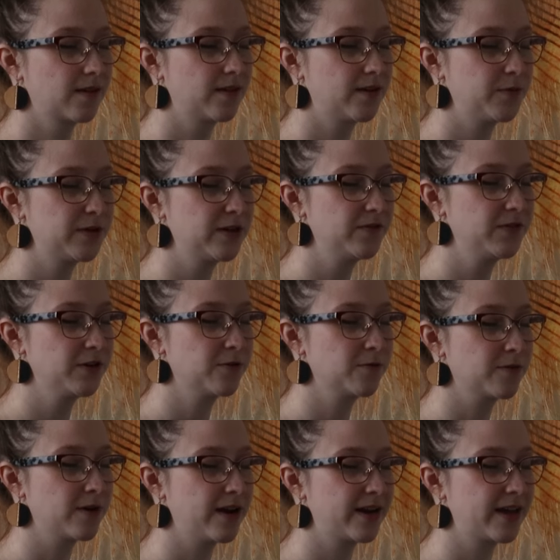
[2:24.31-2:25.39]
Now whenever
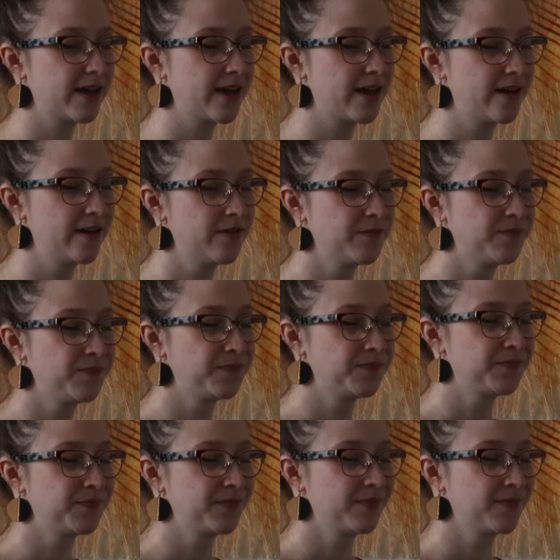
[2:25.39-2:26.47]
you're ready,
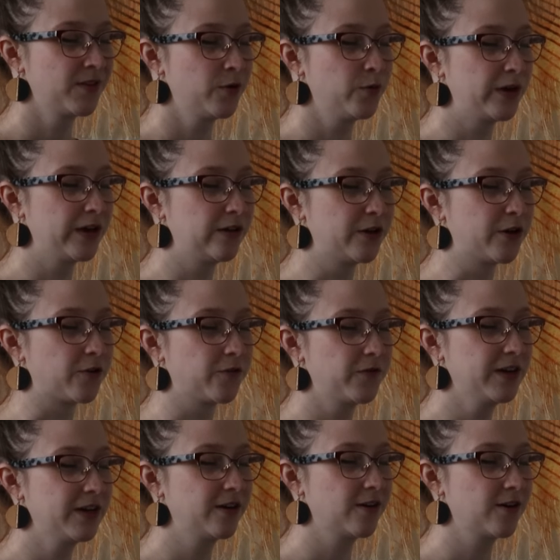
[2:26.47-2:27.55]
wiggle your
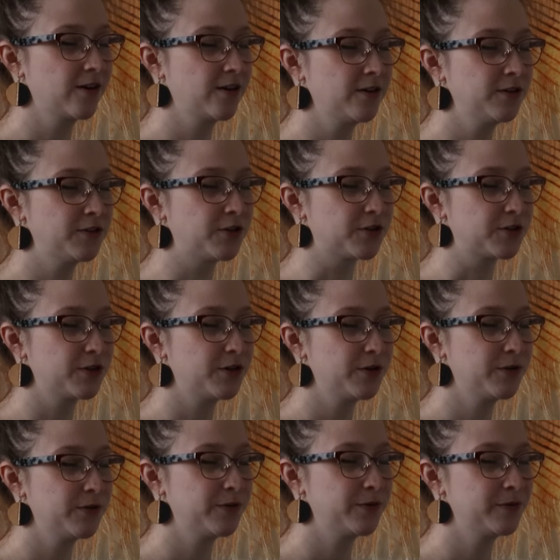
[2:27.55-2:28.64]
fingers, your
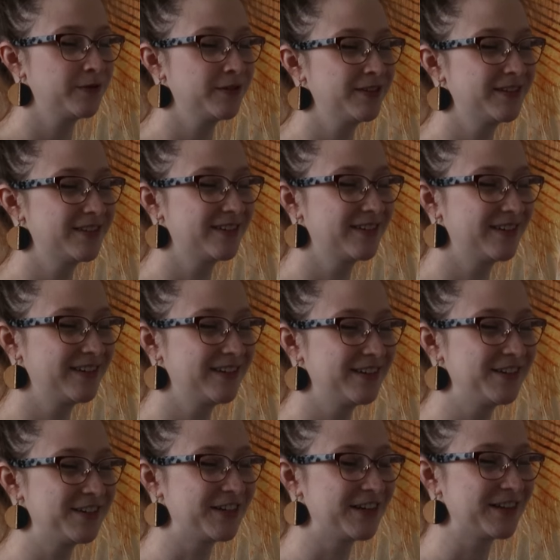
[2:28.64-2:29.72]
toes,
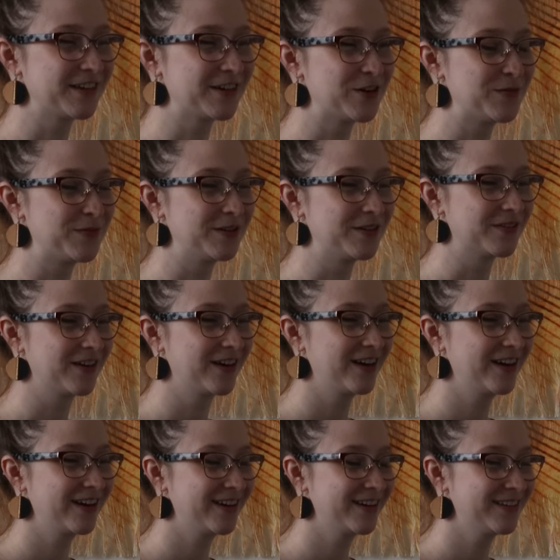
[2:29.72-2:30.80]
gently open your
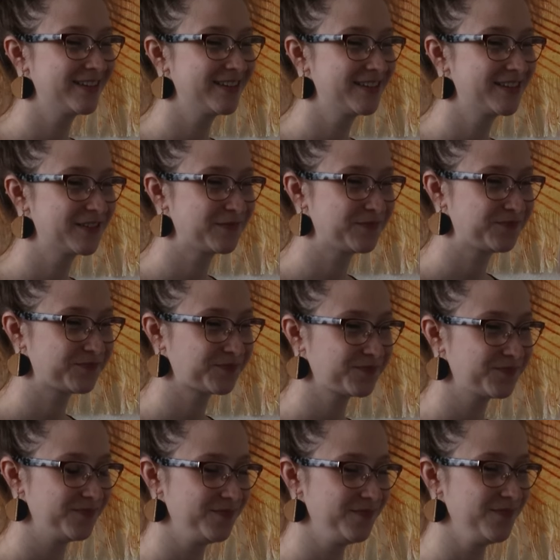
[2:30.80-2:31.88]
eyes.
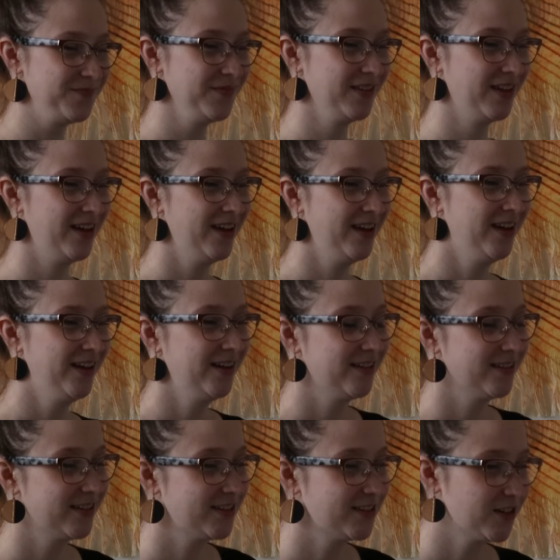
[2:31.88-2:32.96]

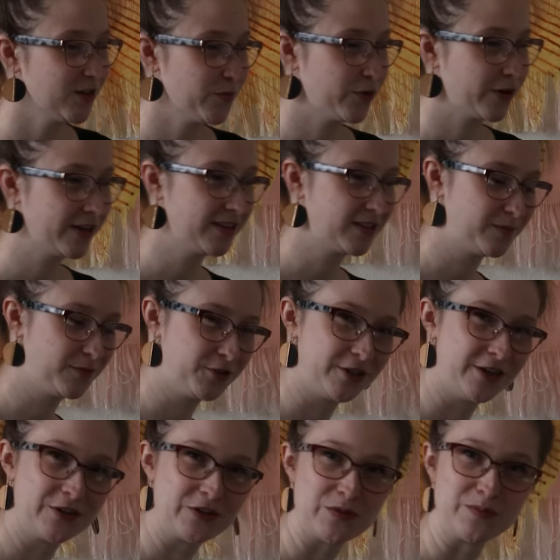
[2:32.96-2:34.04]
Let's start bringing some
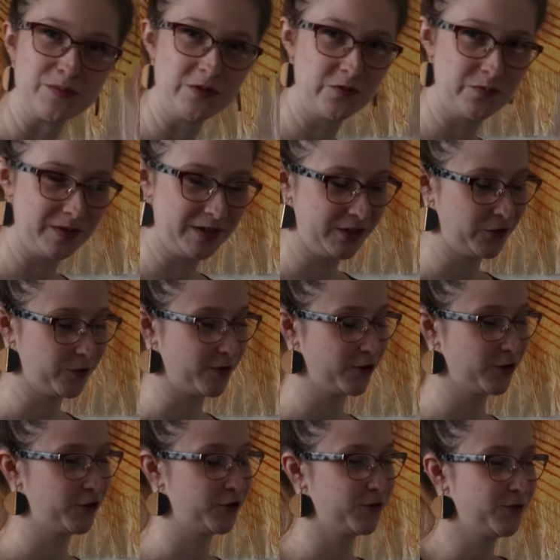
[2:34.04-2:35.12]
gentle movement into
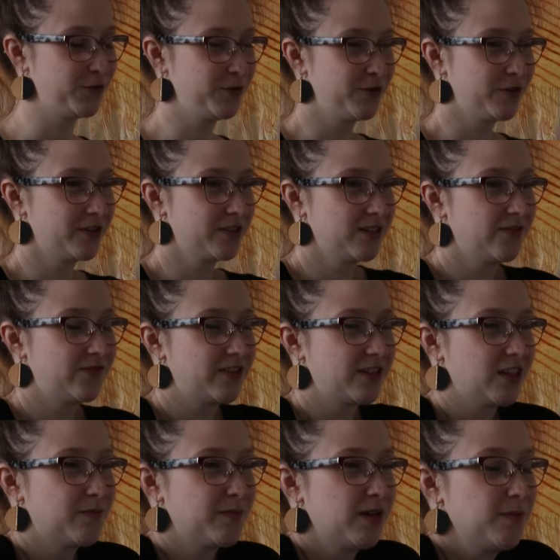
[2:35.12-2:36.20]
our shoulders,
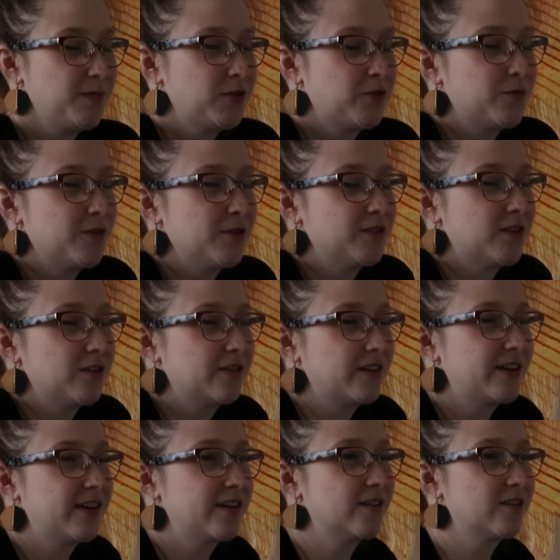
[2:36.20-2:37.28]
lifting them up towards our
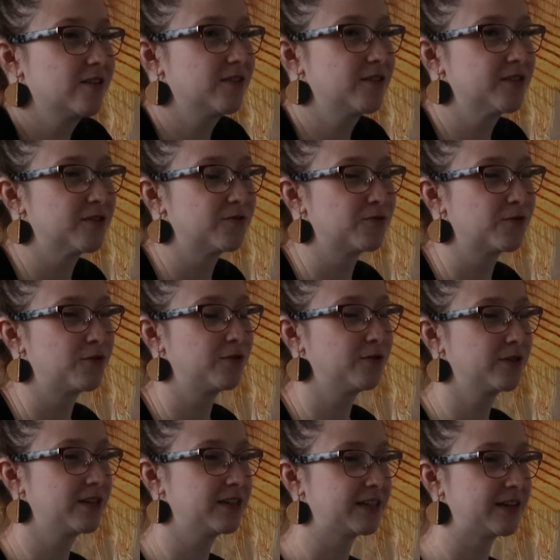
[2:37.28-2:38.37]
ears and
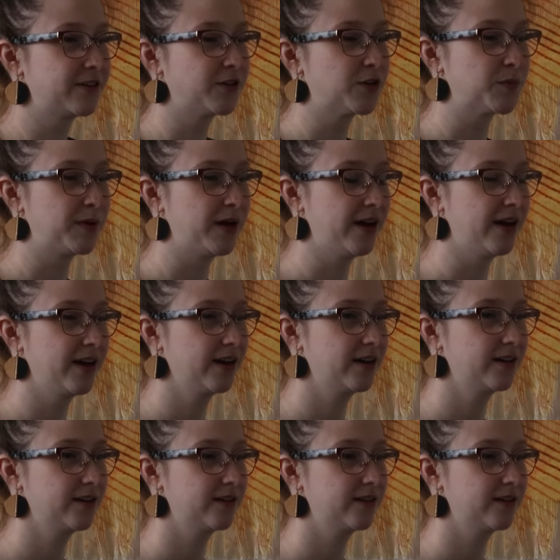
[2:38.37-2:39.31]
rolling down your back.